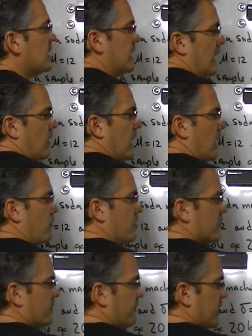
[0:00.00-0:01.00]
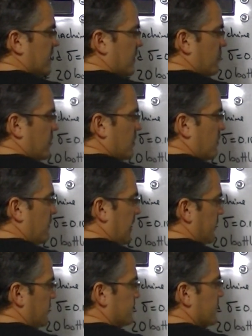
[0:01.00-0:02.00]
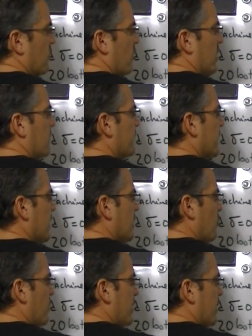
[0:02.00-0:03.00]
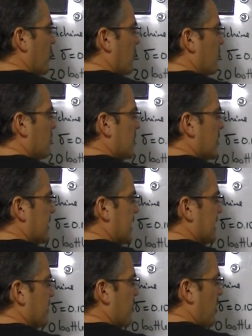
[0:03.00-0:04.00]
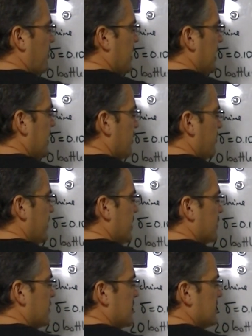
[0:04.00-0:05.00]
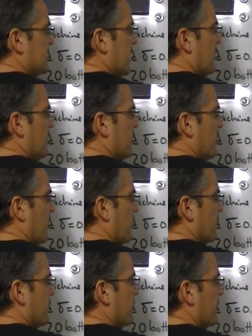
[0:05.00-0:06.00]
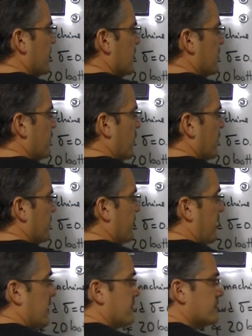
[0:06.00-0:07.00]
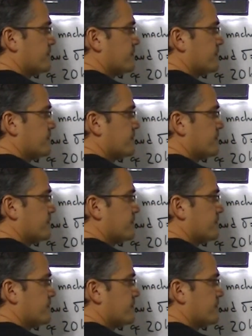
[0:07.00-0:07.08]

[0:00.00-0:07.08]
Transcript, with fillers: Now, how are we going to find that critical value? Well, we know that the probability of being on this side of the curve is 0.5,